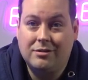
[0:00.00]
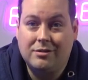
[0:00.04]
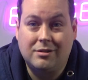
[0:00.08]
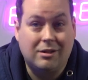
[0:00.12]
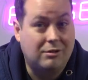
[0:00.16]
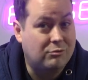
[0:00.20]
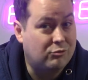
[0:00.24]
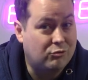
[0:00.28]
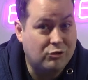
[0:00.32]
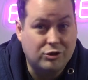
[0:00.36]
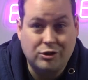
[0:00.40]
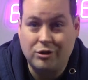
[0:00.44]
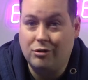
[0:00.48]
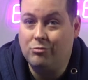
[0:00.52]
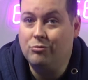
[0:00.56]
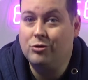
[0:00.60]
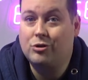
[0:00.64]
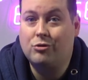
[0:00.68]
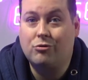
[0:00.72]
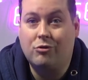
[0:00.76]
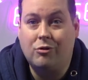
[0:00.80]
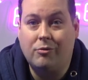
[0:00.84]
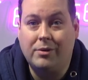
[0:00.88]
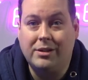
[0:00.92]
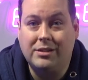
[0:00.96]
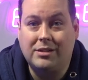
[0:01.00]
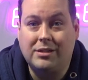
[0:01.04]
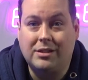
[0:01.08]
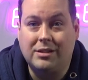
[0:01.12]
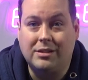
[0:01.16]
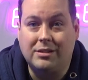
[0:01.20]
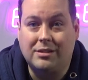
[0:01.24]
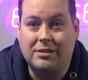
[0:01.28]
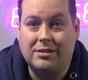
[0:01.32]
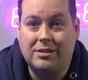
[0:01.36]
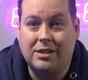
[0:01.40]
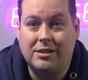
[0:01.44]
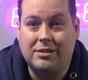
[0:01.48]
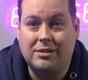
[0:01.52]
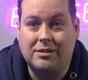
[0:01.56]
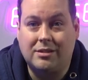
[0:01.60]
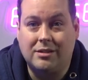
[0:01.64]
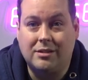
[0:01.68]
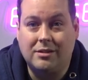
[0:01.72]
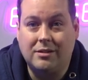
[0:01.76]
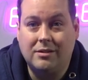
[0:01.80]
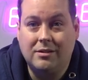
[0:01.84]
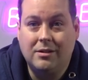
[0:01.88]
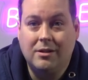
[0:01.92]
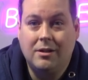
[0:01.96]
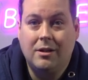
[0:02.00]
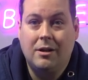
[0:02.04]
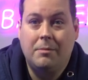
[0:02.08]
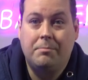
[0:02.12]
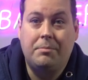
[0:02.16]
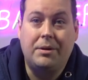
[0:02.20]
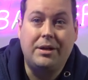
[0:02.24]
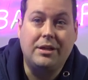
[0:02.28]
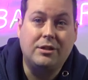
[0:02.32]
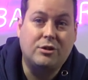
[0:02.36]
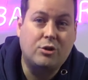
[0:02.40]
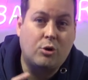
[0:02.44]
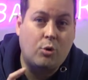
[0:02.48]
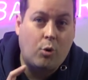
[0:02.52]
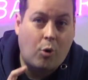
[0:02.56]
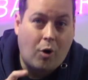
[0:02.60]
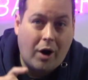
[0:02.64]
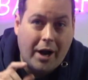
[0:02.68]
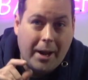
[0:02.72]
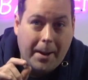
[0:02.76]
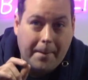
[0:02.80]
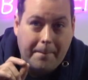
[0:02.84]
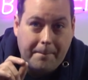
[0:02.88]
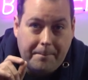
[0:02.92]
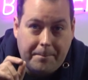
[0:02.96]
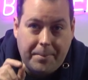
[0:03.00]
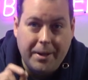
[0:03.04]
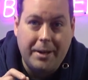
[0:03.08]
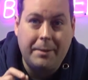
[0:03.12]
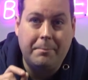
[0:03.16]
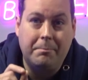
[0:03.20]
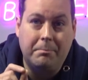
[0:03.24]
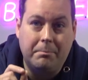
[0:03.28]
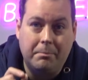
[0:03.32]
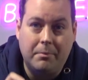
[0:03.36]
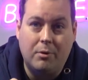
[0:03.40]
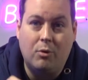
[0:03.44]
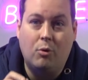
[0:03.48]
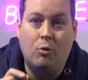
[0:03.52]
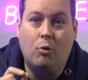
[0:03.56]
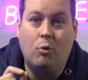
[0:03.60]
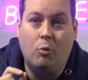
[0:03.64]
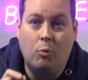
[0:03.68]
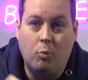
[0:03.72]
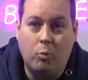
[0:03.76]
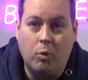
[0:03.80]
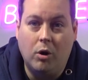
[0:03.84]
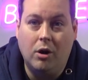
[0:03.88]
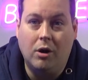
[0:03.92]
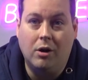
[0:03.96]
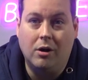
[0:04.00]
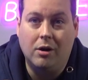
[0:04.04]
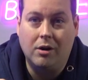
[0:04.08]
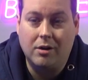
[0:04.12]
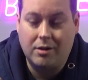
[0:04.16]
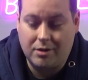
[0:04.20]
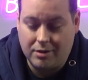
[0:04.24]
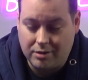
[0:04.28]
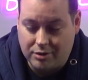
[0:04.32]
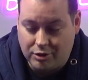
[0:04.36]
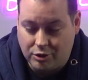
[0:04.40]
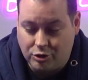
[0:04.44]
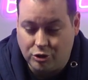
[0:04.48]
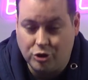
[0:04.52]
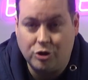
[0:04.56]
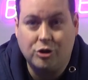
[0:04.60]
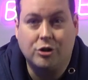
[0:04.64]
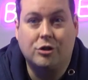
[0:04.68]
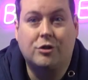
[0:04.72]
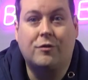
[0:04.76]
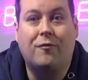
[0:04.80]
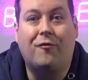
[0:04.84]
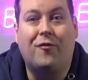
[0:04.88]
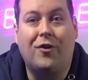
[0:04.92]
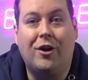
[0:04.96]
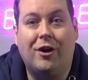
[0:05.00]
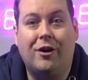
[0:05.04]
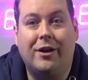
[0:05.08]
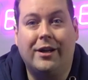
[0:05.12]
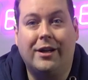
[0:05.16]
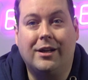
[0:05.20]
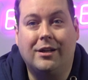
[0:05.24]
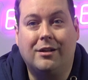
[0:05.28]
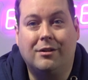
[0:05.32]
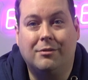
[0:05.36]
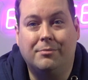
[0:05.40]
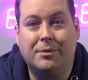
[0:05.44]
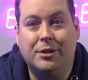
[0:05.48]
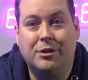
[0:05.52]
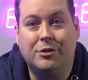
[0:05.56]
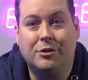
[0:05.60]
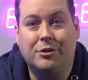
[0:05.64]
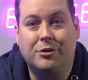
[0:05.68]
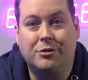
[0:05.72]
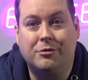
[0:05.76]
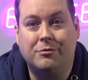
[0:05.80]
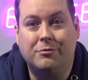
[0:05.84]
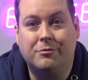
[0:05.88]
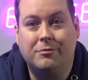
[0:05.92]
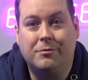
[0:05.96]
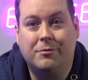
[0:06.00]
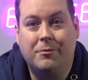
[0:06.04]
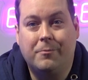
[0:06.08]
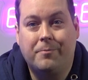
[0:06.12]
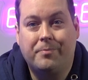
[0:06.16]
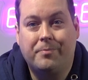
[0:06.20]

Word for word: Those results are always consistent, but it's quite a bit more work than just flying commercial